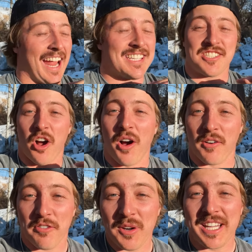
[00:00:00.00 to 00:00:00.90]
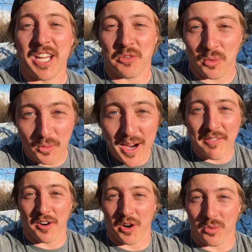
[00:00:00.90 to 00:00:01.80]
and saw a freaking
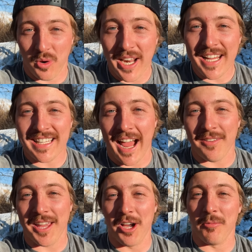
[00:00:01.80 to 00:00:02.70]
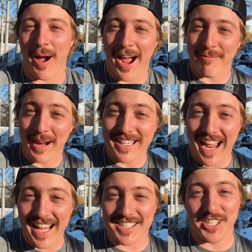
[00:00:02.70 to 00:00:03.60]
river running down the hill behind my
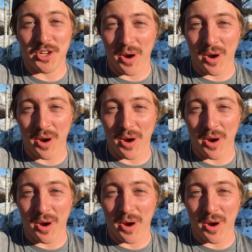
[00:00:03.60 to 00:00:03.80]
dad's new